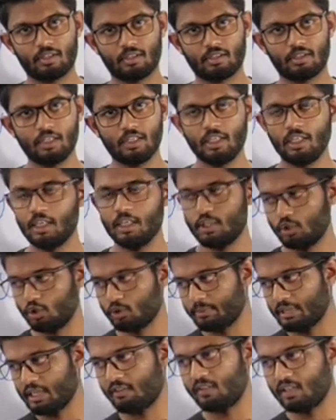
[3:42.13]
You
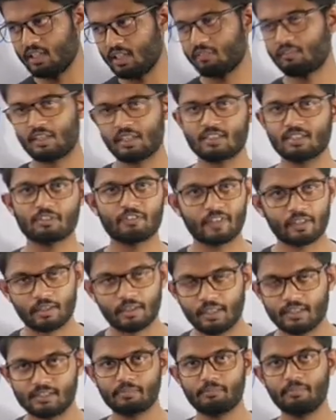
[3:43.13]
may have learned what does
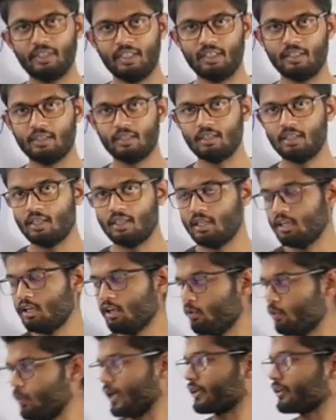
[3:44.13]
factorizing mean.
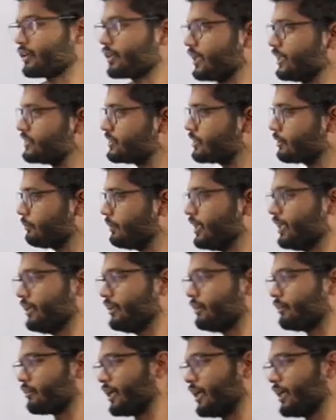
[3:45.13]
Factorizing
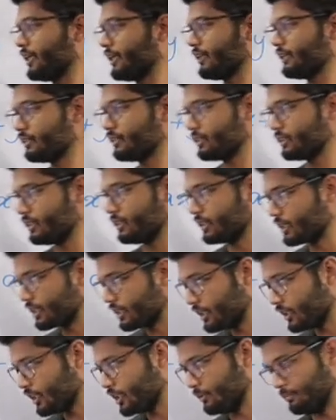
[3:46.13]
mean writing a
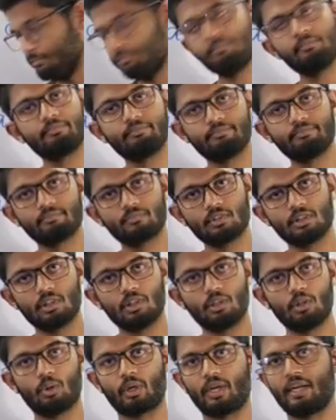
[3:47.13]
term
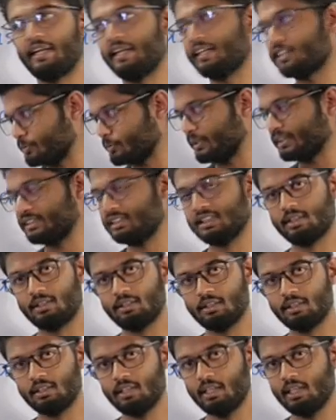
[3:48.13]
or an
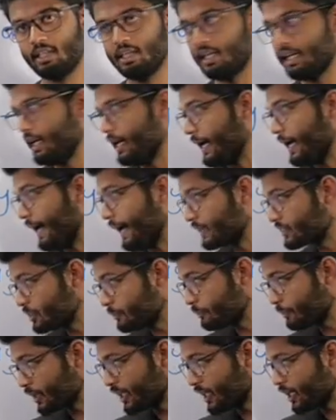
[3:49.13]
expression as a
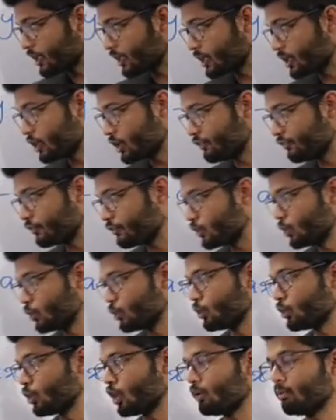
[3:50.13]
product of
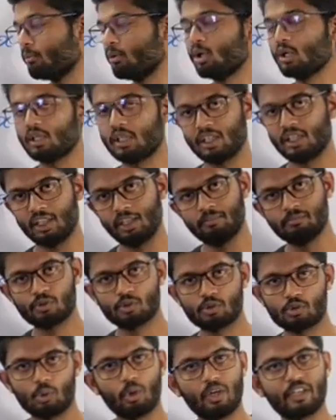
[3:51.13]
two or more
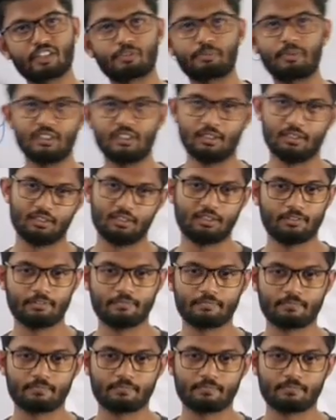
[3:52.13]
terms or expressions.